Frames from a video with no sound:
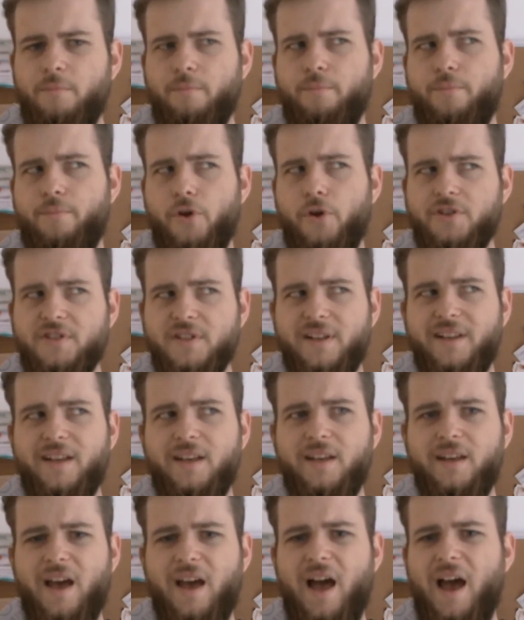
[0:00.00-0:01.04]

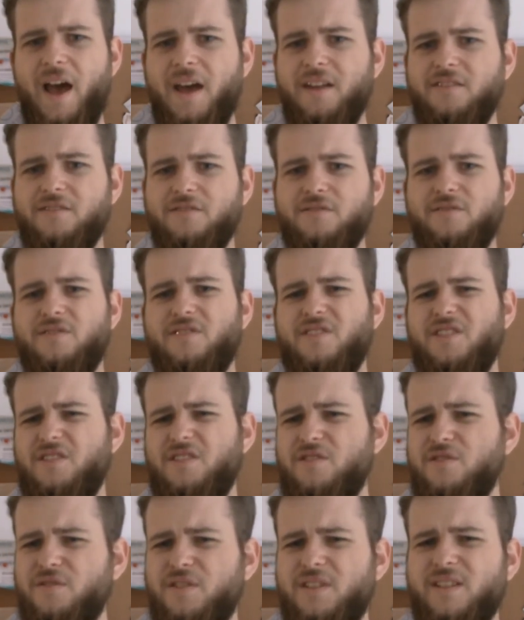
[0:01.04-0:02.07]
Personally, I don't
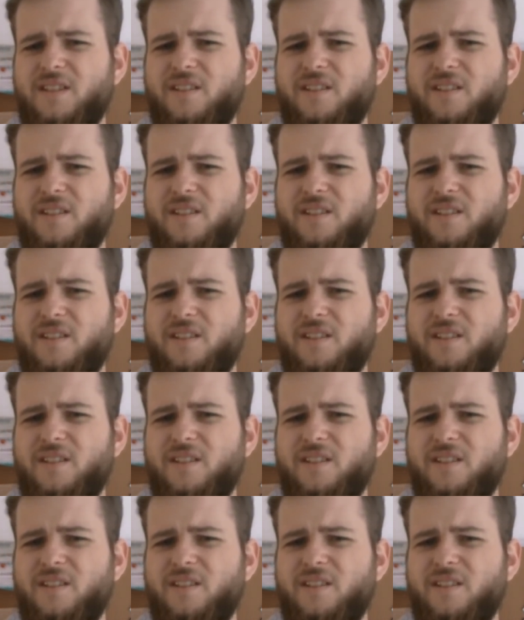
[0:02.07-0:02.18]
use it a